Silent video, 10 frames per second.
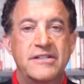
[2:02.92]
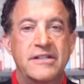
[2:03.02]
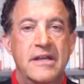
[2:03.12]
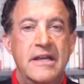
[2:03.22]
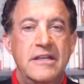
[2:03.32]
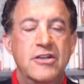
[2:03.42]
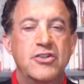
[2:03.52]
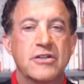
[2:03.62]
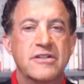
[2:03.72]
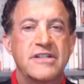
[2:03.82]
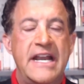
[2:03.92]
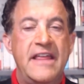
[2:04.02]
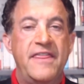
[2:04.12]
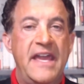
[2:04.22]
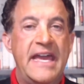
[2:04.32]
just you shouldn't say
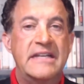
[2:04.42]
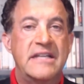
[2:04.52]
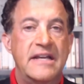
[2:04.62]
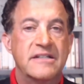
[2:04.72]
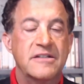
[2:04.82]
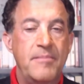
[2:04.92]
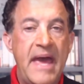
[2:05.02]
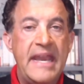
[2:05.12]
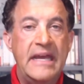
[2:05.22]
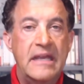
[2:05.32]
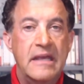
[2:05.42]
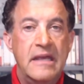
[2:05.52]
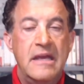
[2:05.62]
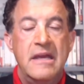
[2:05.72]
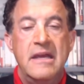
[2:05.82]
anything anti-Semitic.
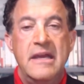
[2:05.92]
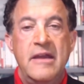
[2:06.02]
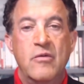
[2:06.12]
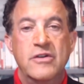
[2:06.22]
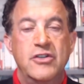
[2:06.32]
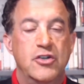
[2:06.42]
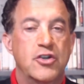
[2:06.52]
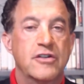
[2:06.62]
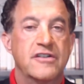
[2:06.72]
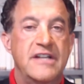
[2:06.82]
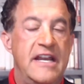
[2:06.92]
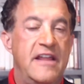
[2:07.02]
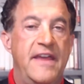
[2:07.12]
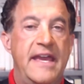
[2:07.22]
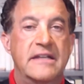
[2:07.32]
It was you shouldn't say
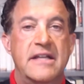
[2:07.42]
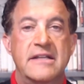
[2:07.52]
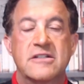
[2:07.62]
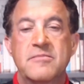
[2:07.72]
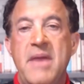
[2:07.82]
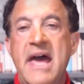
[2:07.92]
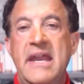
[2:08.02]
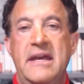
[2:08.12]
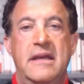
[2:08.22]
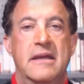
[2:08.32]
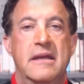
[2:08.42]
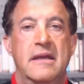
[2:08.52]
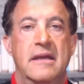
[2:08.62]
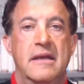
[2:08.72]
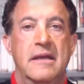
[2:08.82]
anything anti-Semitic,
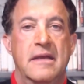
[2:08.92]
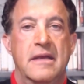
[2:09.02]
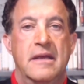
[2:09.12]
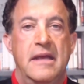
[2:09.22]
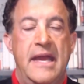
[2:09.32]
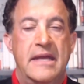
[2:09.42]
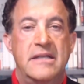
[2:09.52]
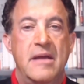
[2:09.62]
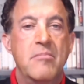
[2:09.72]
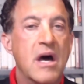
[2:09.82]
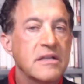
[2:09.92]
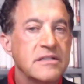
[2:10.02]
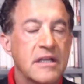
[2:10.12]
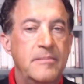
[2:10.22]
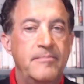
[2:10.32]

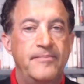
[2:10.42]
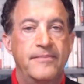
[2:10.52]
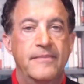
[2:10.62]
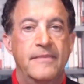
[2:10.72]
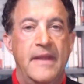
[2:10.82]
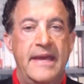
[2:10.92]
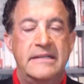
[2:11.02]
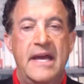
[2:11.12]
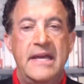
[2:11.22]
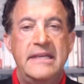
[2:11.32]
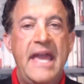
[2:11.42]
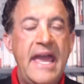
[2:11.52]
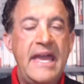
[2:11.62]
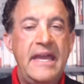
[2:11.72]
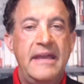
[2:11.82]
anti-Muslim,
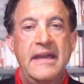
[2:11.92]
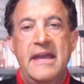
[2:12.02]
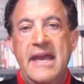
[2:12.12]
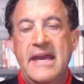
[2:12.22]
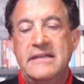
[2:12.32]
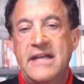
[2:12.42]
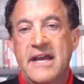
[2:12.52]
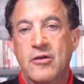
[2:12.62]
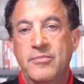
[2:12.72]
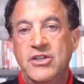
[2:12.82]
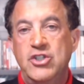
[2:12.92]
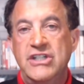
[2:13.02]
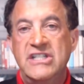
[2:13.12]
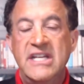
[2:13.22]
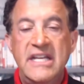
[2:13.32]
anti-gay,
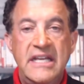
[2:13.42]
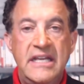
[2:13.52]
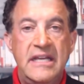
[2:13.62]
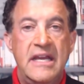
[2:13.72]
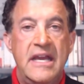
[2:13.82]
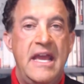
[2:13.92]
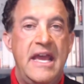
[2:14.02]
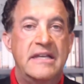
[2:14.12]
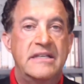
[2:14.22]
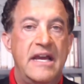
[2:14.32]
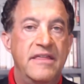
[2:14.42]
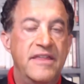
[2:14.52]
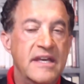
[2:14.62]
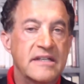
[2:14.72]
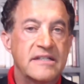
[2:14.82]
anti-LGBT,
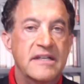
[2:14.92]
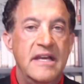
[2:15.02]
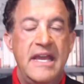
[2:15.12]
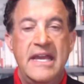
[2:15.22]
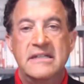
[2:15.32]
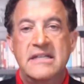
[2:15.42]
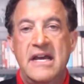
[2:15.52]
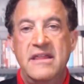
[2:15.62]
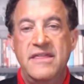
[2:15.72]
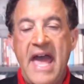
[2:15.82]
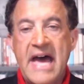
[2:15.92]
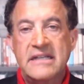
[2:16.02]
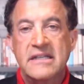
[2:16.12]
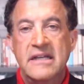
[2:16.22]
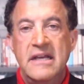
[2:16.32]
anti-this,
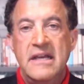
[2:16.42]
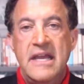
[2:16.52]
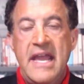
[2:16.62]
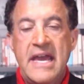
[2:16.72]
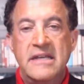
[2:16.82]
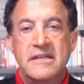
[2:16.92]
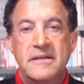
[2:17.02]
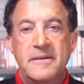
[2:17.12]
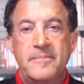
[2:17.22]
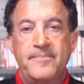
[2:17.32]
anti-that. And